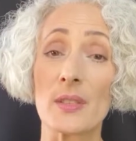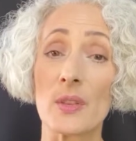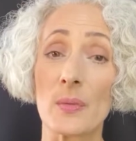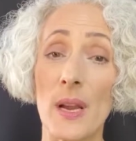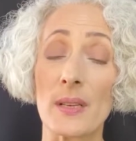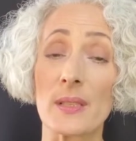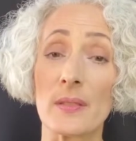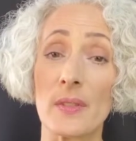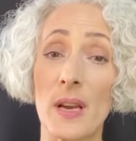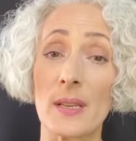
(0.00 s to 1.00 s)
direct
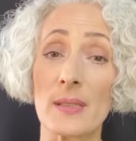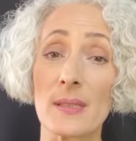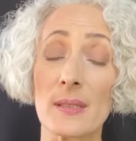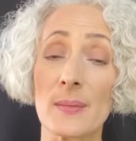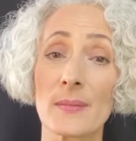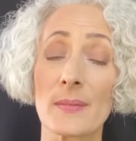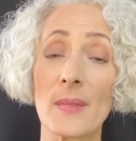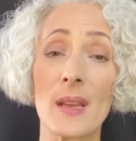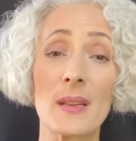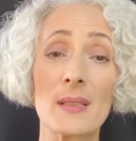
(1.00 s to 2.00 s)
advice,
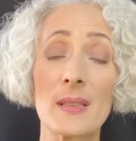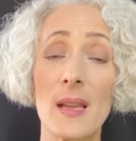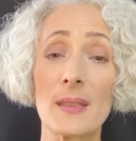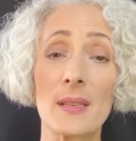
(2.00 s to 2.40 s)
it is not the